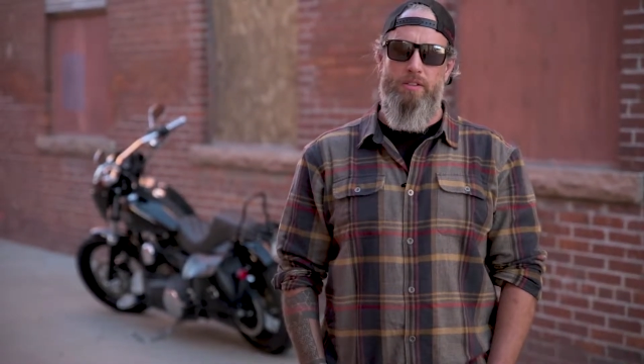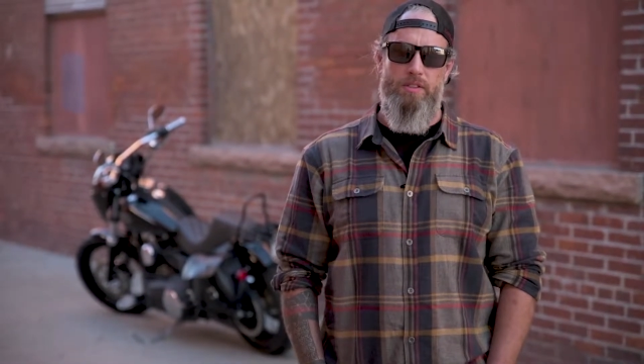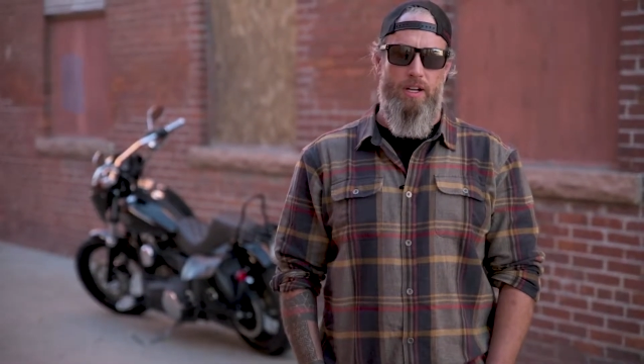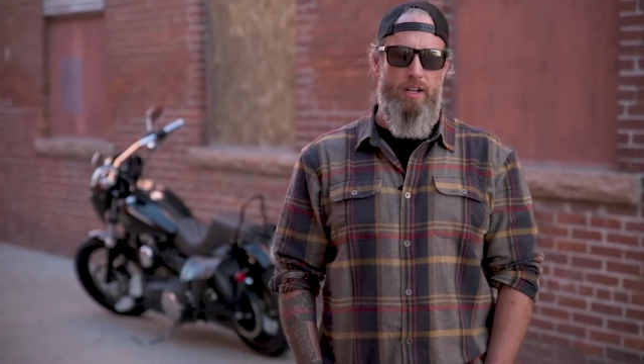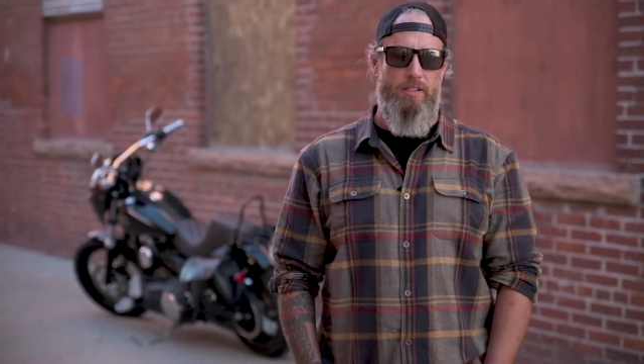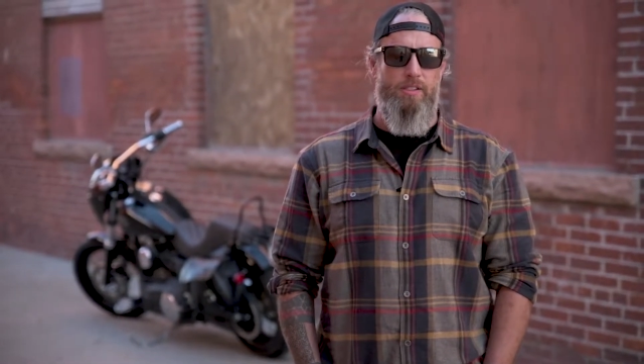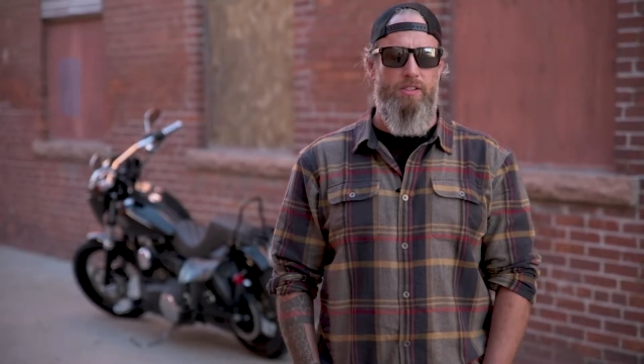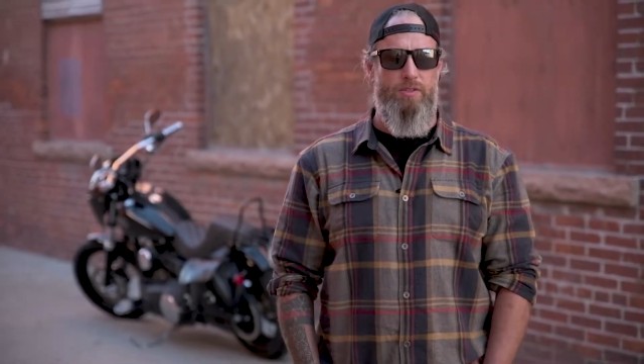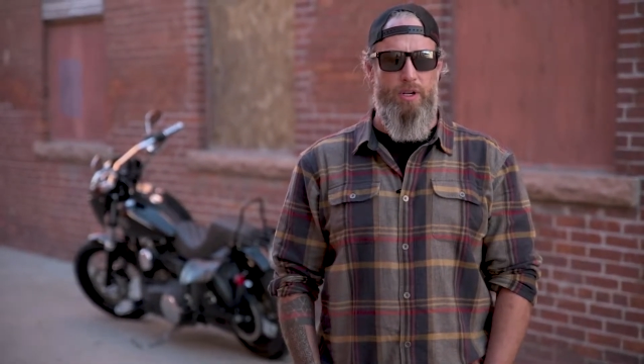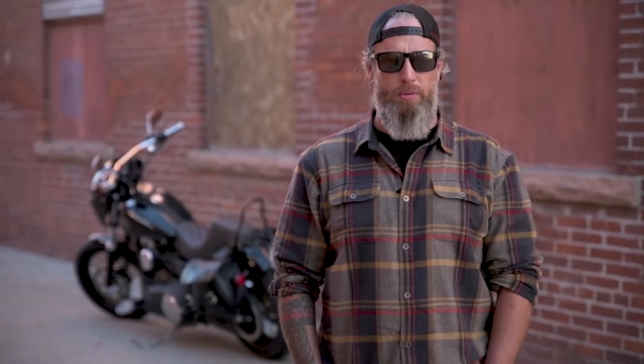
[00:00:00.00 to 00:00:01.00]
uh,
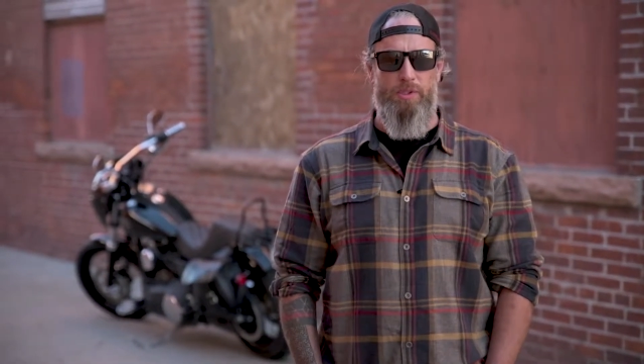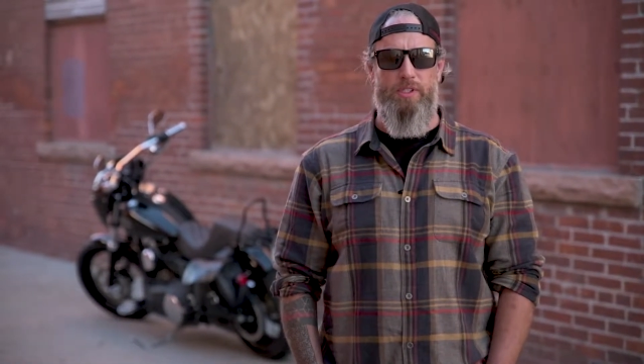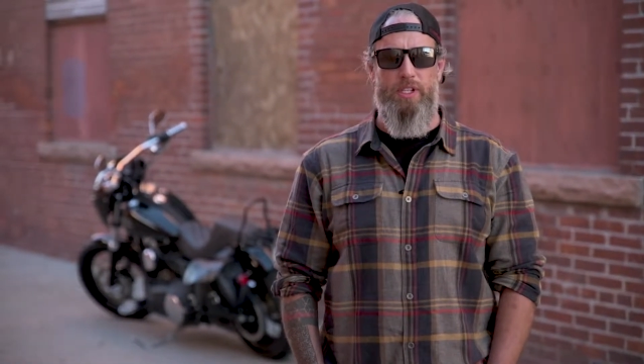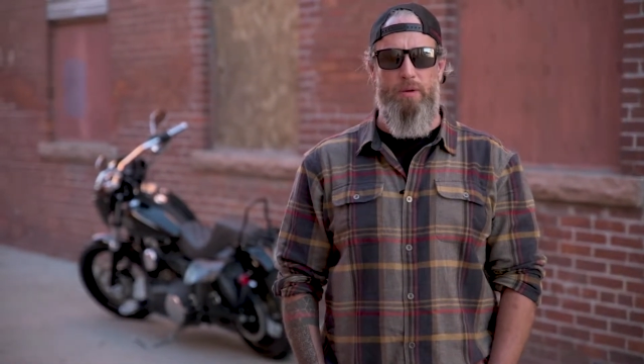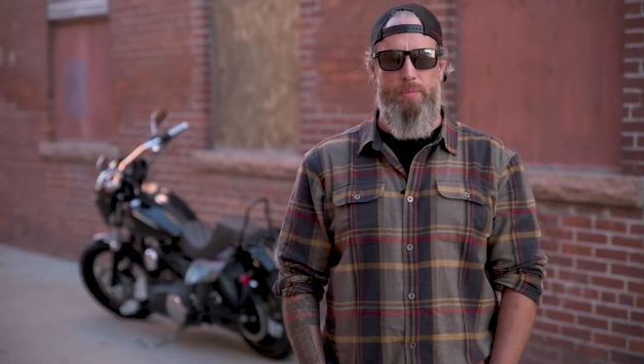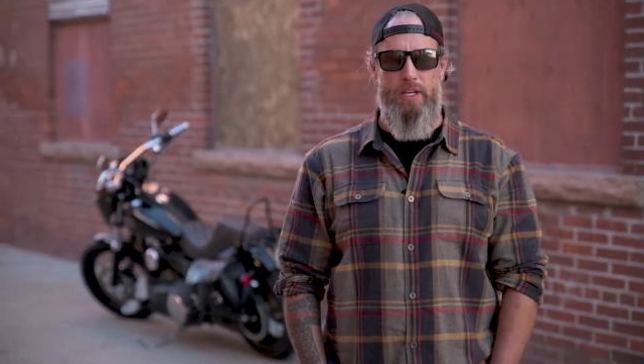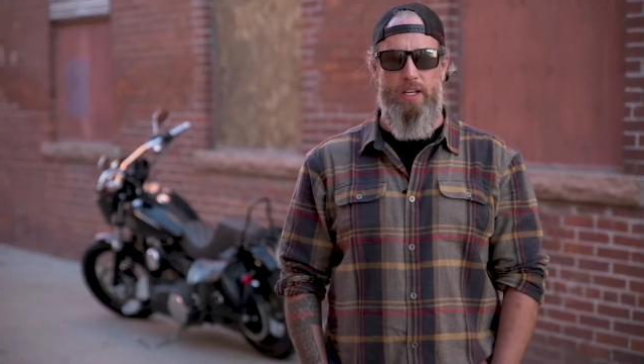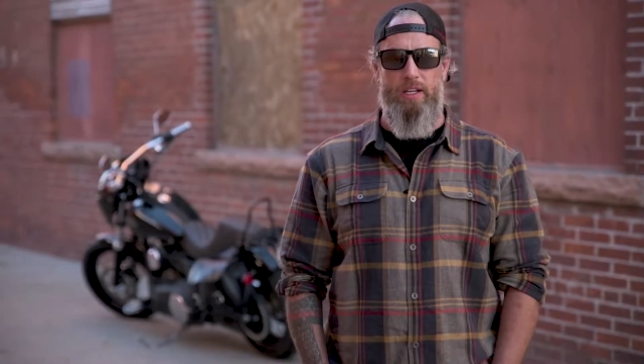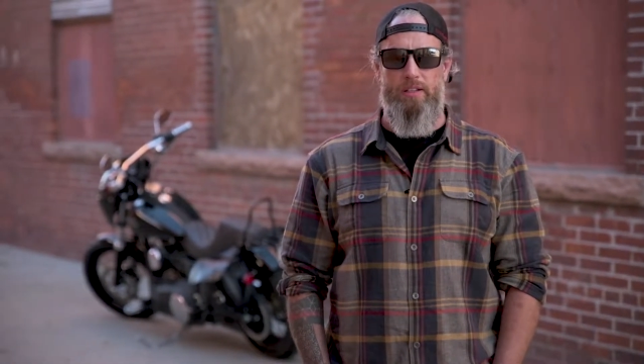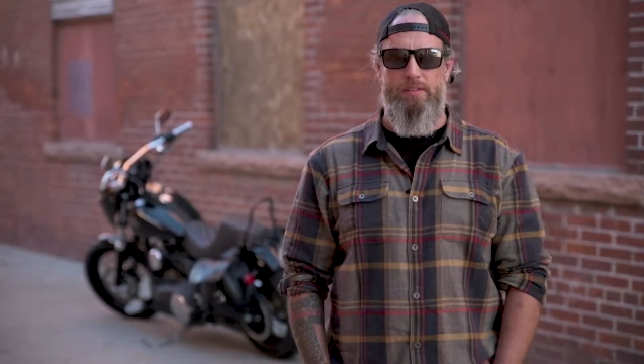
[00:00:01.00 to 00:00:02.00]
trouble
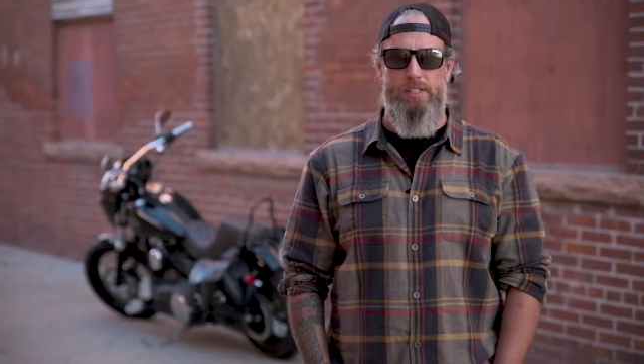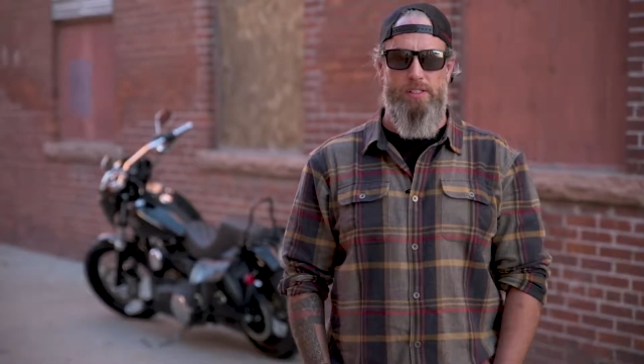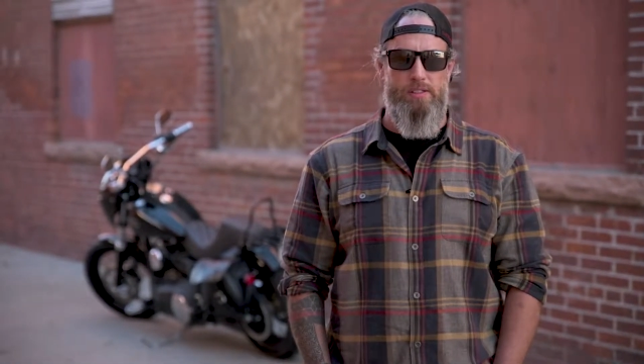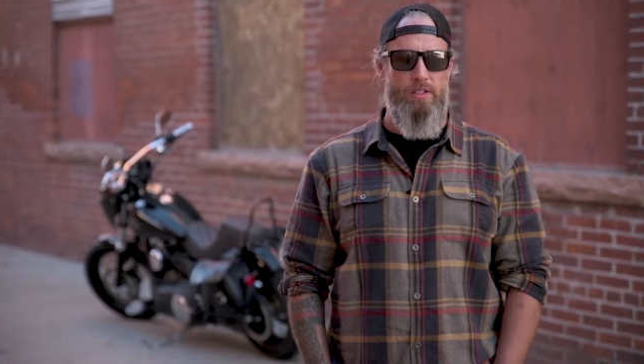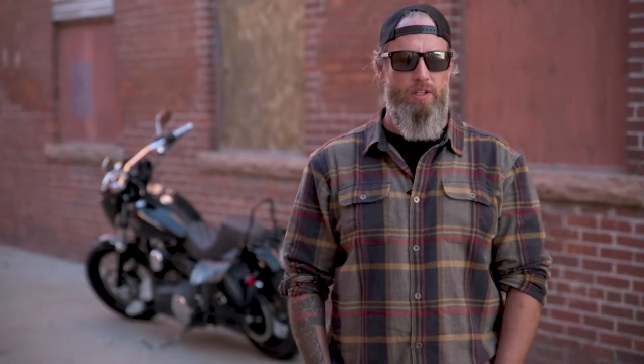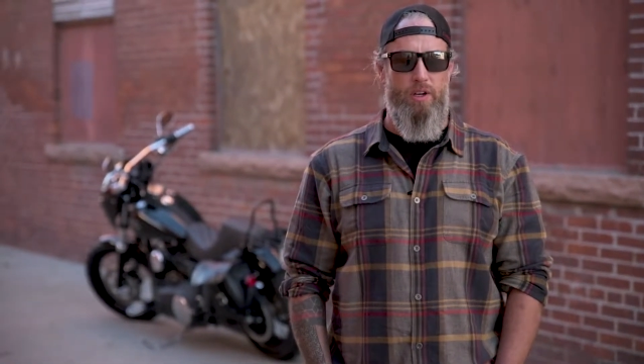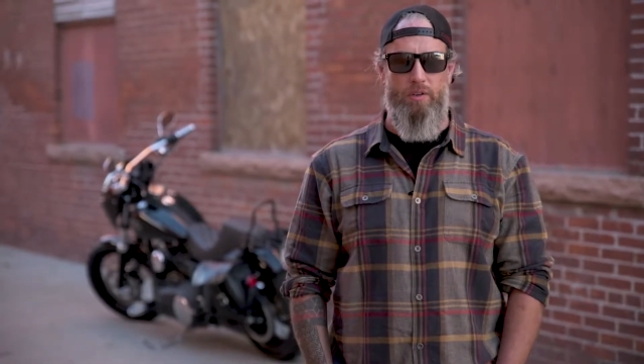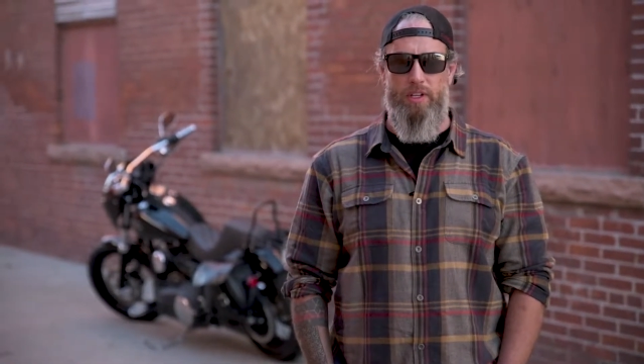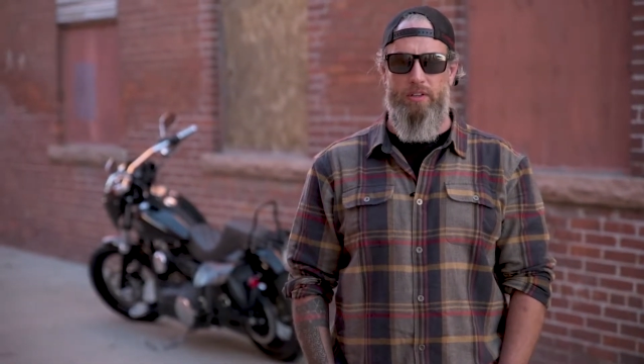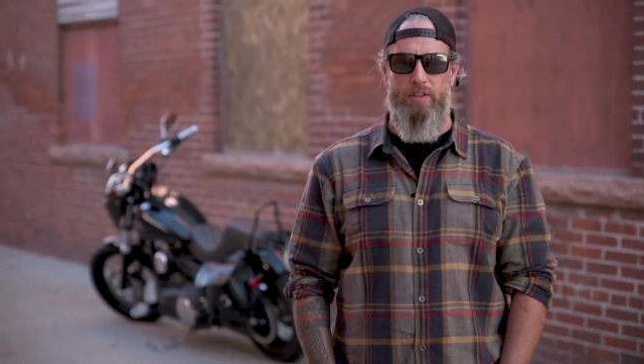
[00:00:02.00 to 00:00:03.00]
sleeping, just, you know,
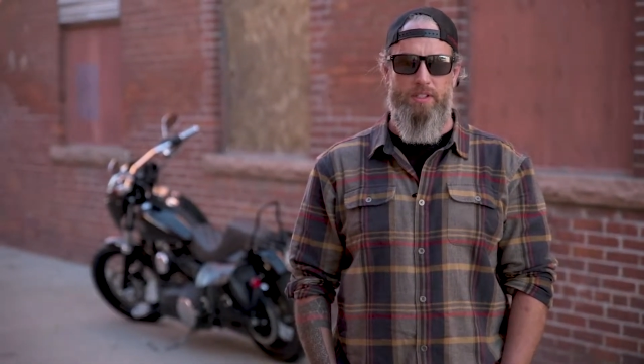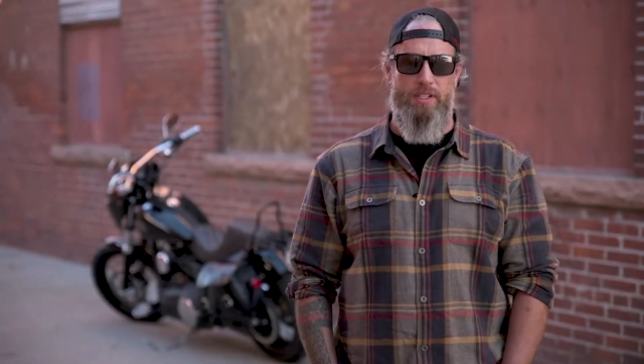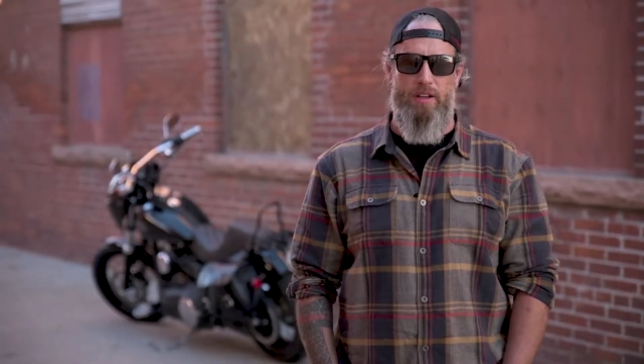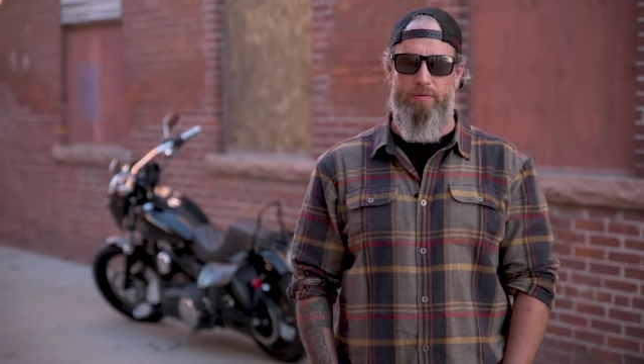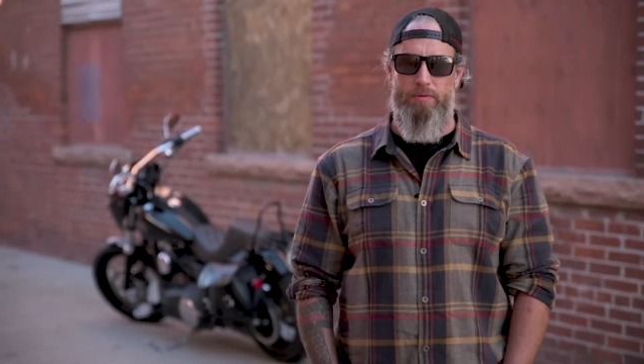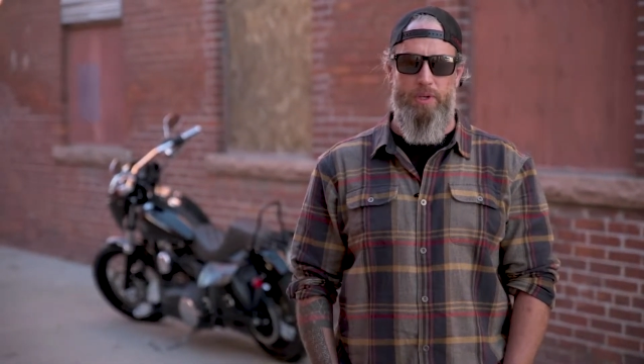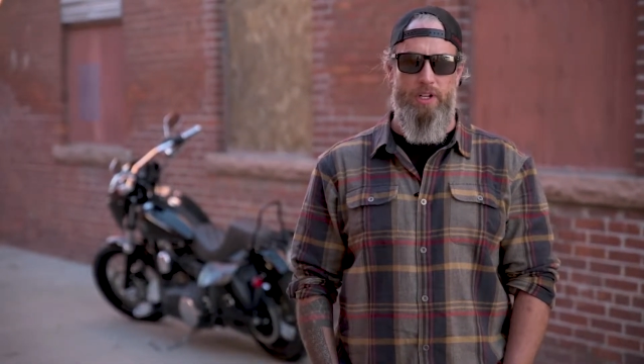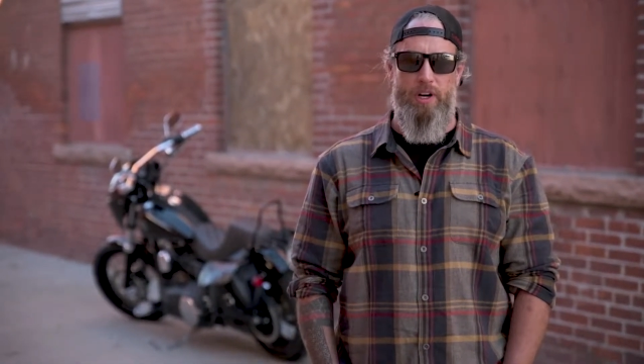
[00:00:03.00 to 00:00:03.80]
the, the stuff when you're